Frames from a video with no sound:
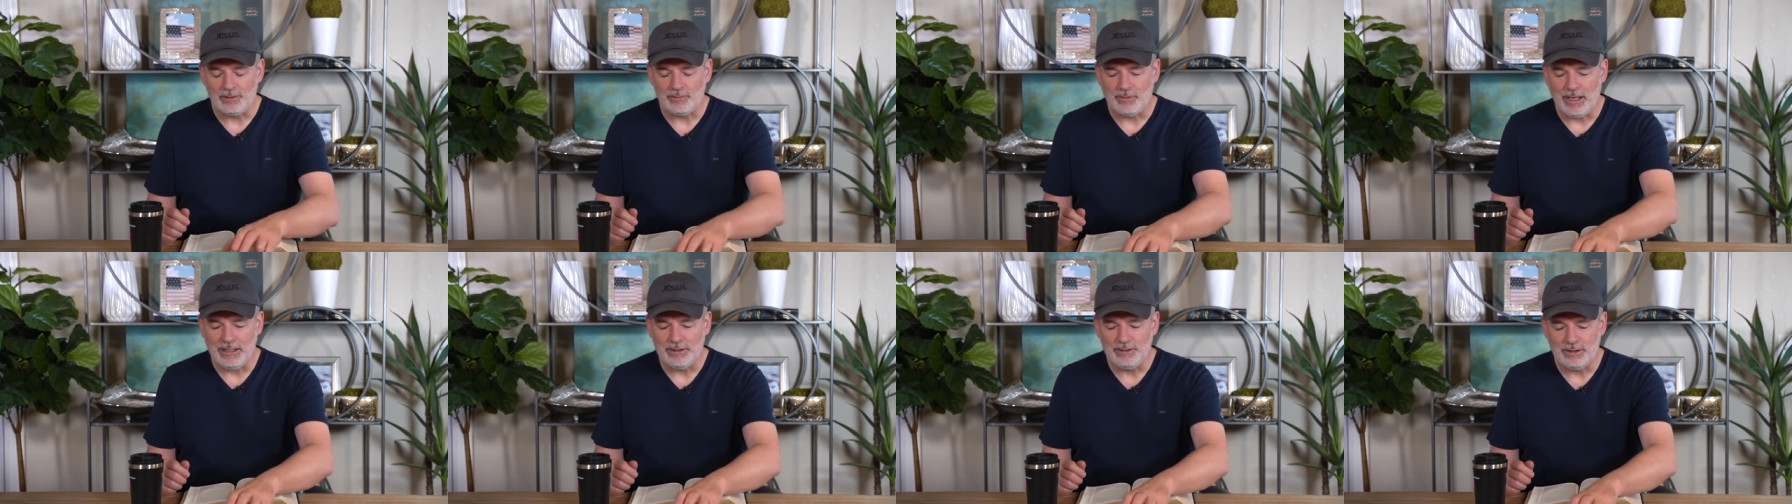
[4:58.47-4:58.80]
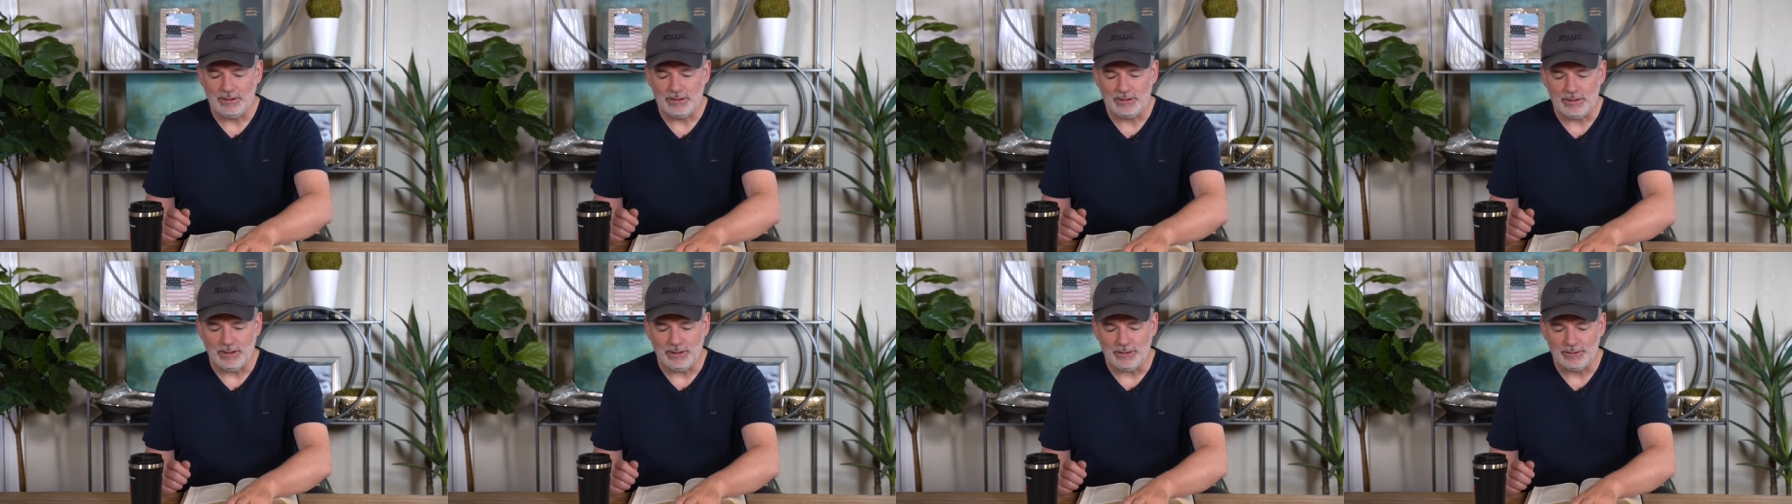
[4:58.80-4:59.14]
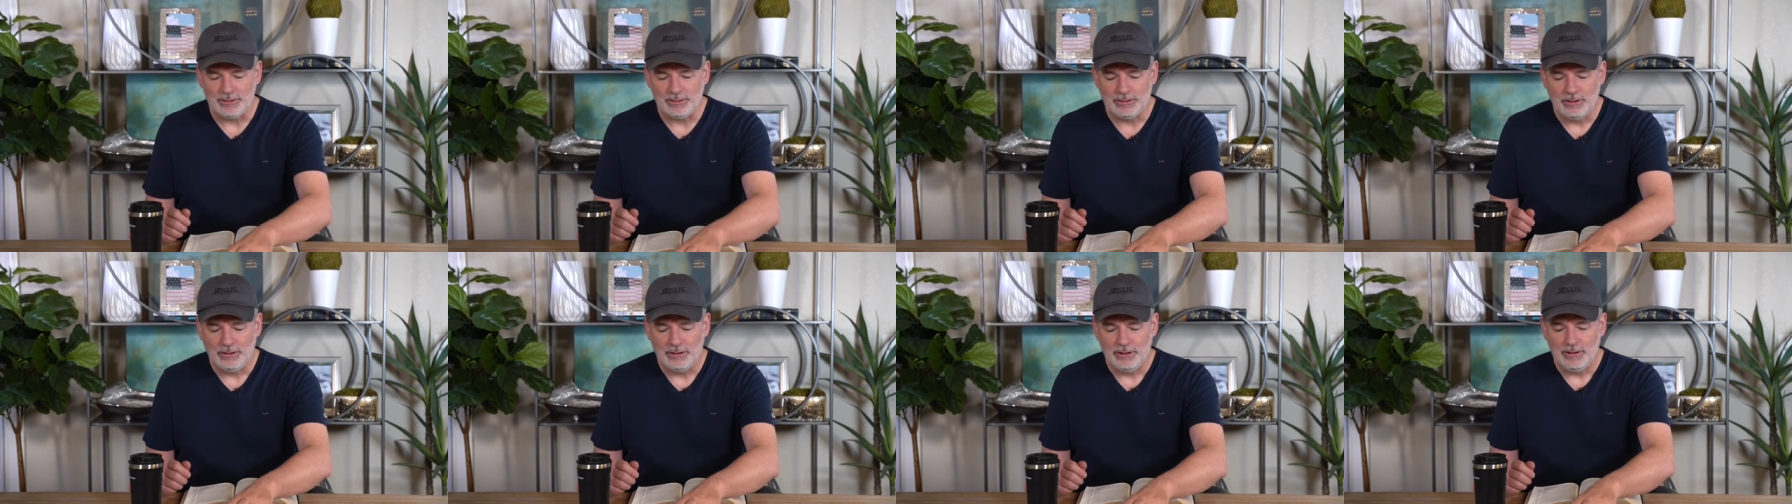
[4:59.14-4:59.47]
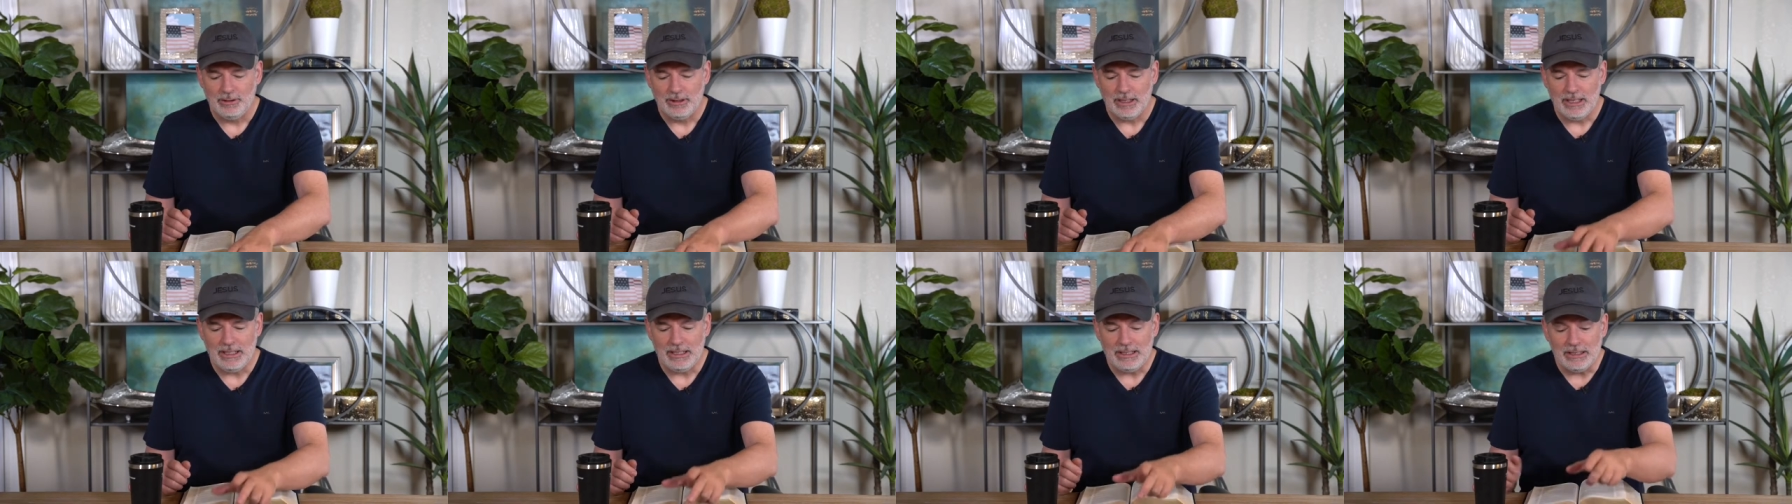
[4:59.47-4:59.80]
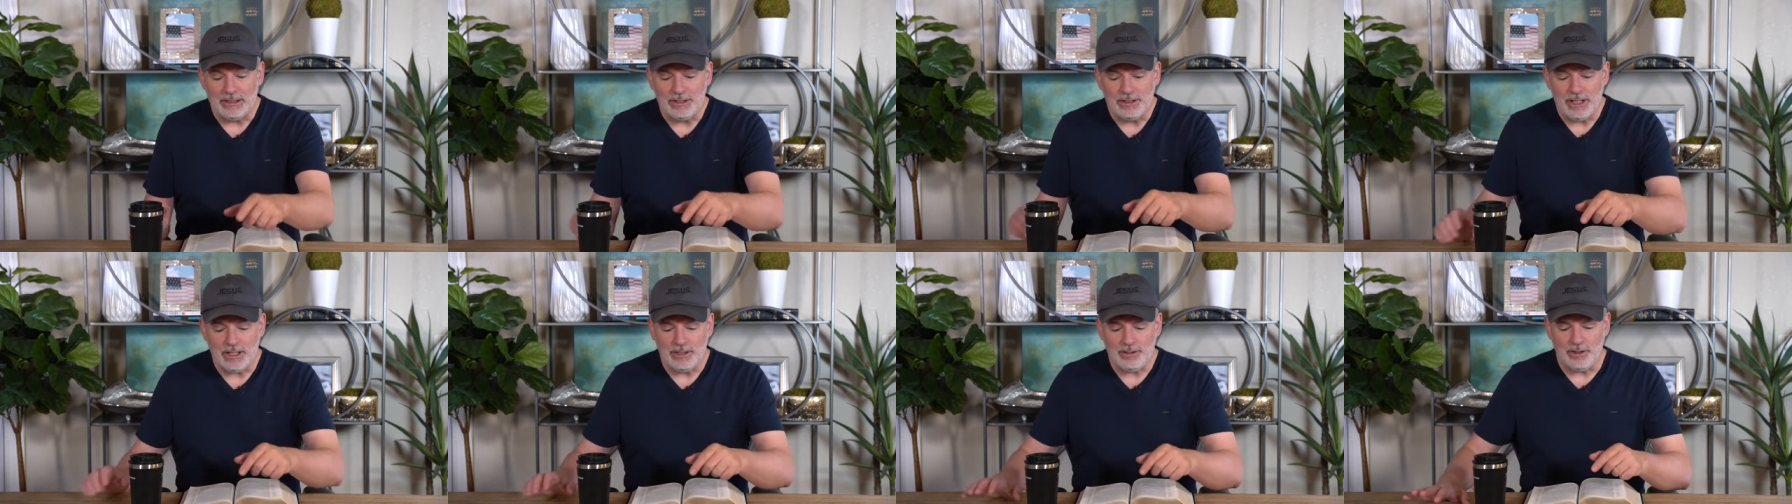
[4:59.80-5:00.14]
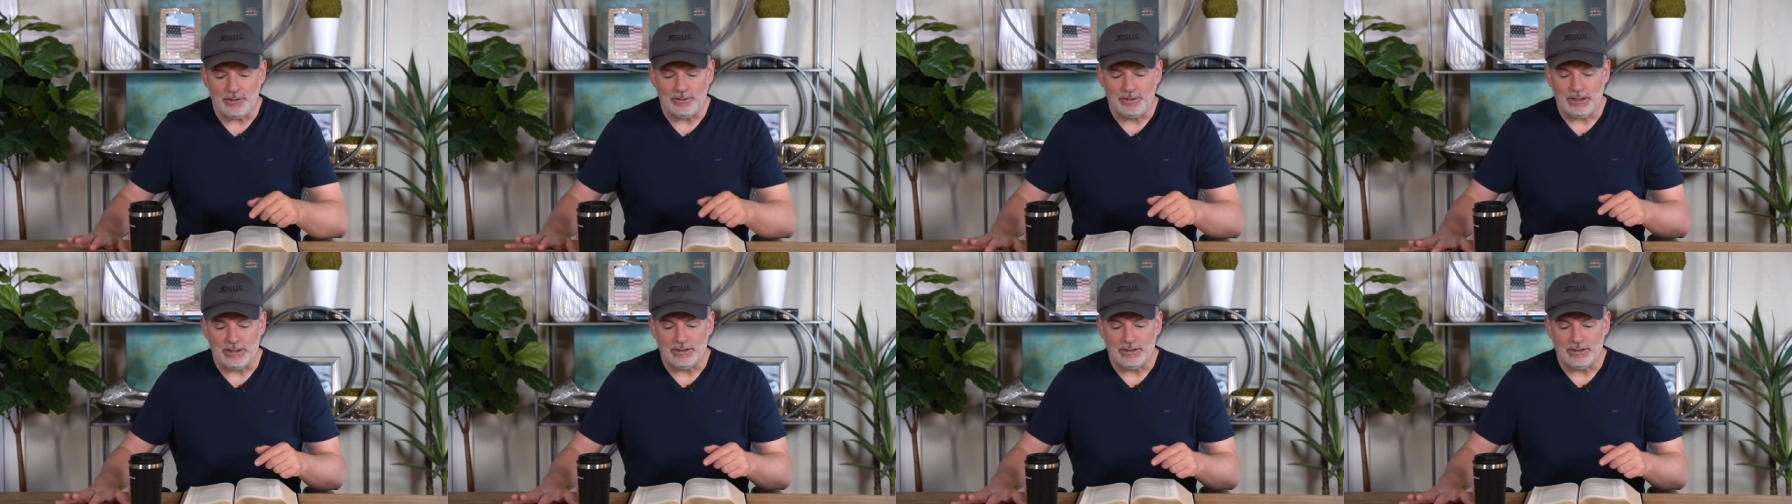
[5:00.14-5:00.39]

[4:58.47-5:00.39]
righteousness. And he continues, he